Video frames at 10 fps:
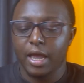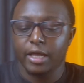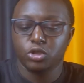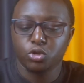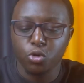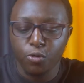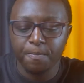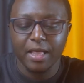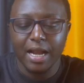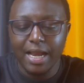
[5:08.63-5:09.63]
And so
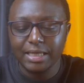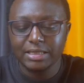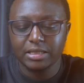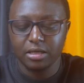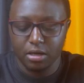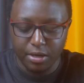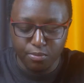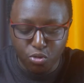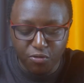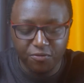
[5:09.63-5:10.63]
let's
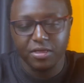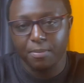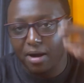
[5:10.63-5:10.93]
remove the